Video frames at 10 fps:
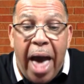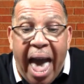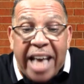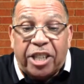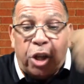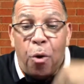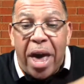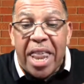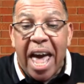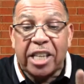as though
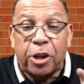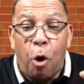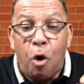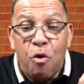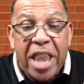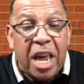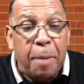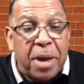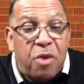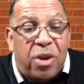it has already
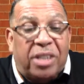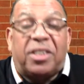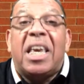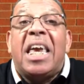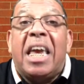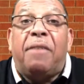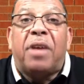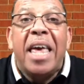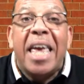been received